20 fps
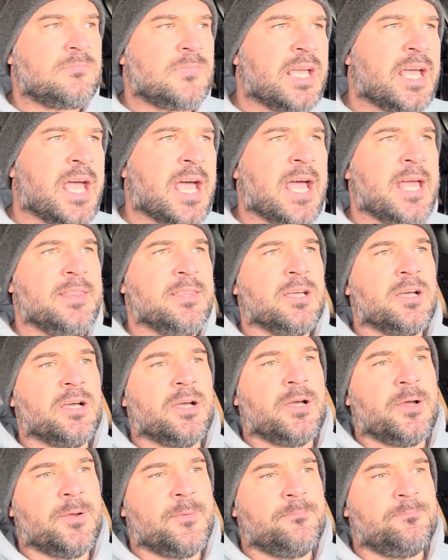
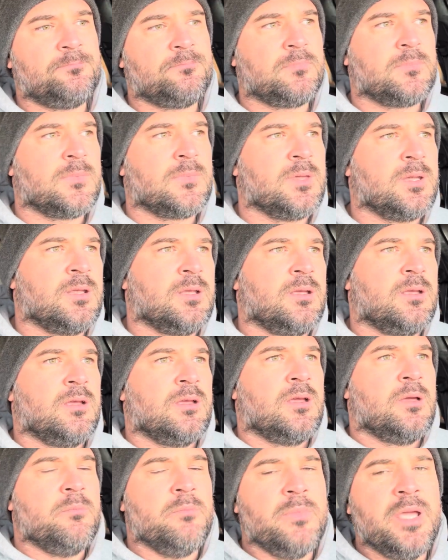And
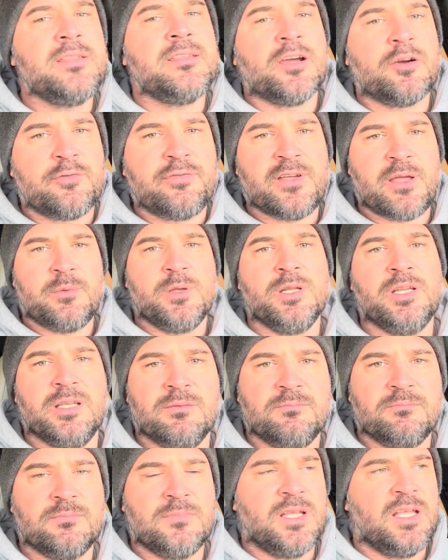meet her family.
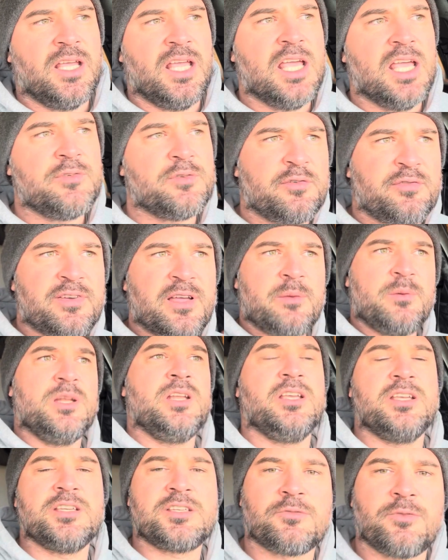If her
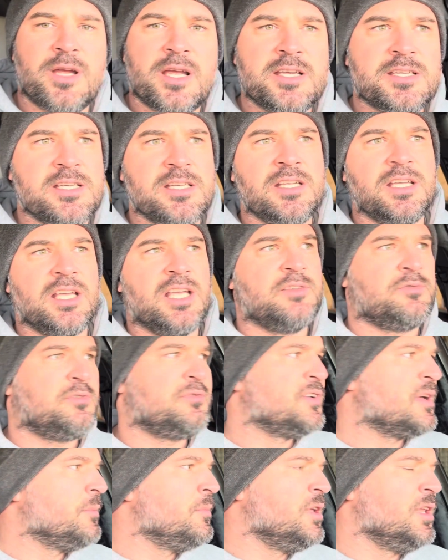family is crazy, if
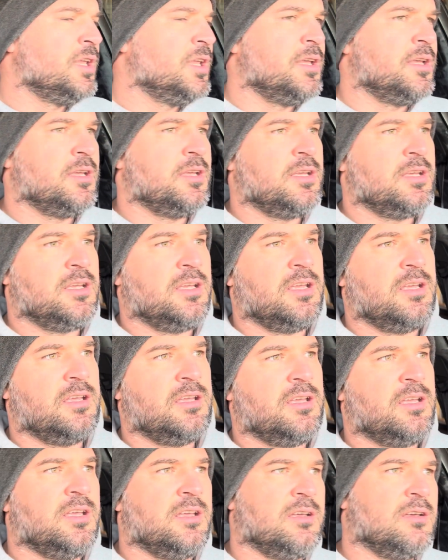
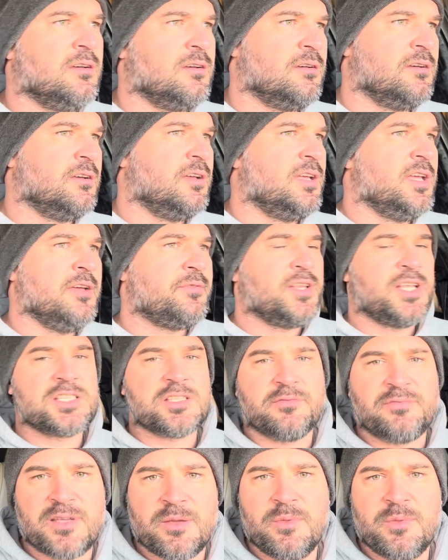it is a
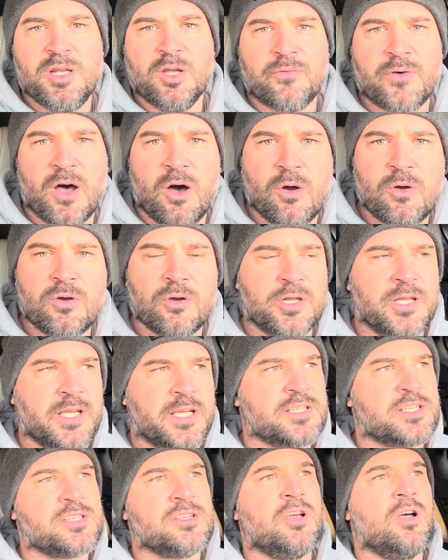family of
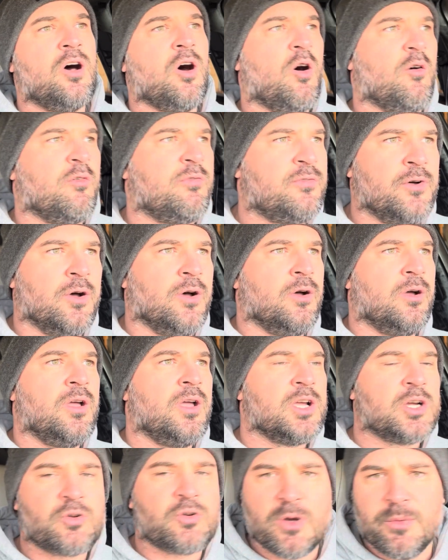alcoholics, of
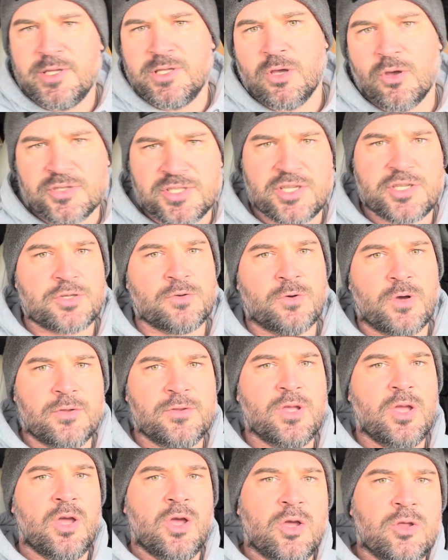criminals and so on,
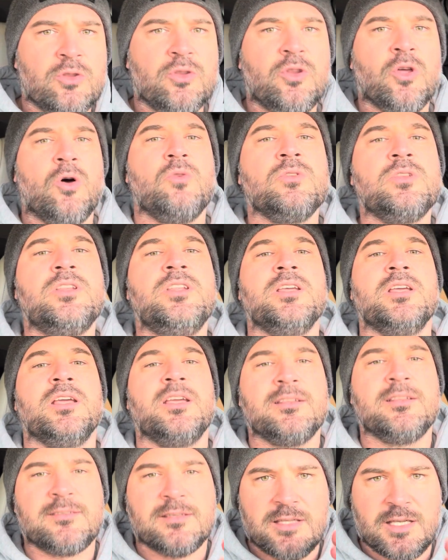don't
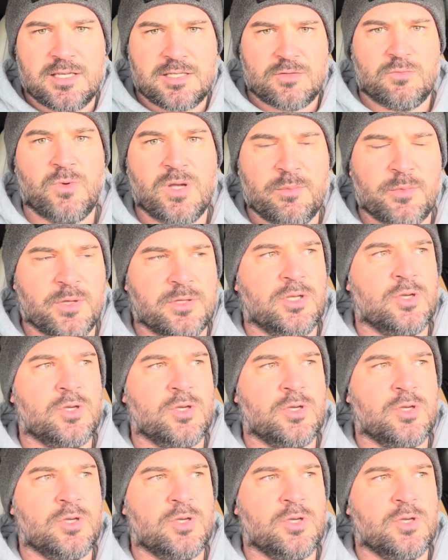date these women.